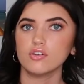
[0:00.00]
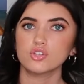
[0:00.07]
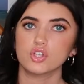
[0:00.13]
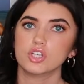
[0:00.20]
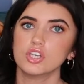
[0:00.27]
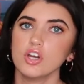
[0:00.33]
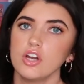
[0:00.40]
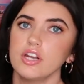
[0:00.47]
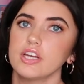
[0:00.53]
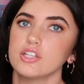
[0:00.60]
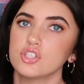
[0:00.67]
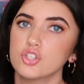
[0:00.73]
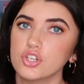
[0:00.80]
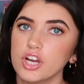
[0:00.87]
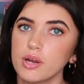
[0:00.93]
I was looking on
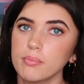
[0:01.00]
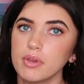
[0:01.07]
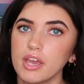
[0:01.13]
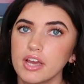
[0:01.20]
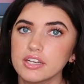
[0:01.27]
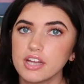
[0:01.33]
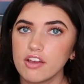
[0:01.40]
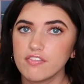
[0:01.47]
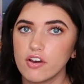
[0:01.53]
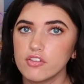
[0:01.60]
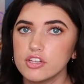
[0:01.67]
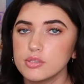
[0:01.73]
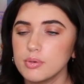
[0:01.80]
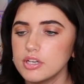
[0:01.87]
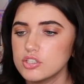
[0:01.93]
Instagram and I
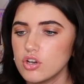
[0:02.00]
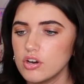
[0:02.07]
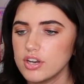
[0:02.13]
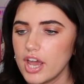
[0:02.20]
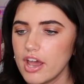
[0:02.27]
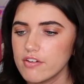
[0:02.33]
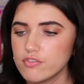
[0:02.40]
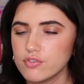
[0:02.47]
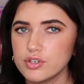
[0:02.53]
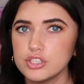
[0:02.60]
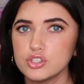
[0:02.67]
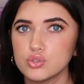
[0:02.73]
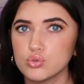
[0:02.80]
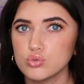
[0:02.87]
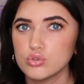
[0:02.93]
found this place called Every
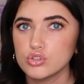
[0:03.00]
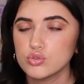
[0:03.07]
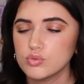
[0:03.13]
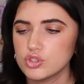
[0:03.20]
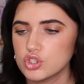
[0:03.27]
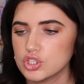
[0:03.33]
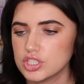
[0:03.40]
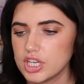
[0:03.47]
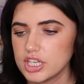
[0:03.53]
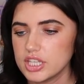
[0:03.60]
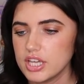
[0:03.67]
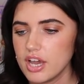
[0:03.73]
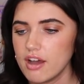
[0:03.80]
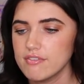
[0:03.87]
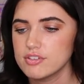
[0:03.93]
Jewels, which looks like
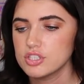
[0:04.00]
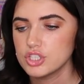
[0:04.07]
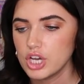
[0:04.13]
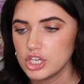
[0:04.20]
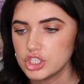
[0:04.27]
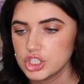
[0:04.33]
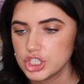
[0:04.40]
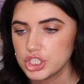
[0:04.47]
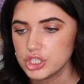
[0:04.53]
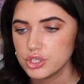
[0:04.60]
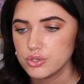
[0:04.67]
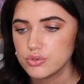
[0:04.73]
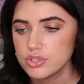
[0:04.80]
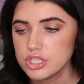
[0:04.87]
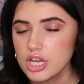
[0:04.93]
they have such
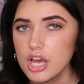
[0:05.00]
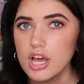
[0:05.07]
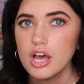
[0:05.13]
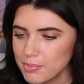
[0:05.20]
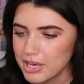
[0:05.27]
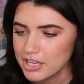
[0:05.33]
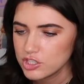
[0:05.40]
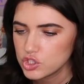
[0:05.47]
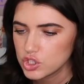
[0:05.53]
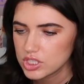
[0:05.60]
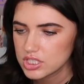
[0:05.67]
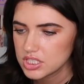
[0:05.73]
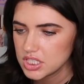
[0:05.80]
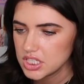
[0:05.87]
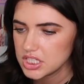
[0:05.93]
cute
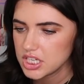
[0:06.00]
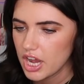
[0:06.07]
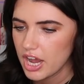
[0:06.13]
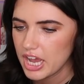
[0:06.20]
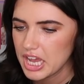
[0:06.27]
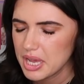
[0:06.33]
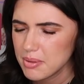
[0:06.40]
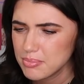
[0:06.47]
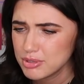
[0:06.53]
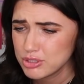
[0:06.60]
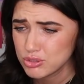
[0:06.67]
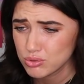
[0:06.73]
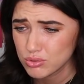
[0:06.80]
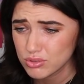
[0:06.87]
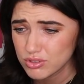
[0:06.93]
Pinteresty type
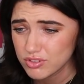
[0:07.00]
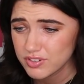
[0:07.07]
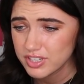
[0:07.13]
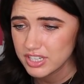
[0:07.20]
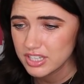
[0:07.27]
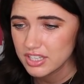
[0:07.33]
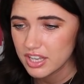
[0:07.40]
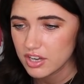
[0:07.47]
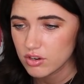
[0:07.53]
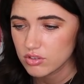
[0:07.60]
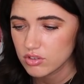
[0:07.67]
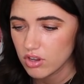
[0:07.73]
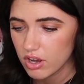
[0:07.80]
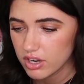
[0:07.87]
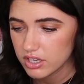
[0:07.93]
jewelry, like a
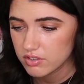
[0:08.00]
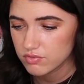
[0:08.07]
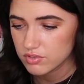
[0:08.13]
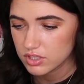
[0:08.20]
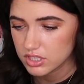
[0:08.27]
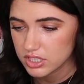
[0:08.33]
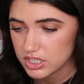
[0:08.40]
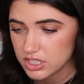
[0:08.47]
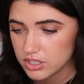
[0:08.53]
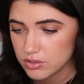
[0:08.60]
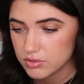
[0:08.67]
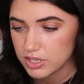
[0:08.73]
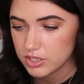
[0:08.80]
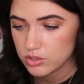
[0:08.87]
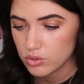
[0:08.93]
lot of really
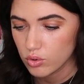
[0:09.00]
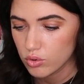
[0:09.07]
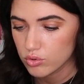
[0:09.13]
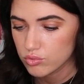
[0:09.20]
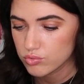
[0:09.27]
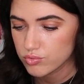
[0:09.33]
cute like gold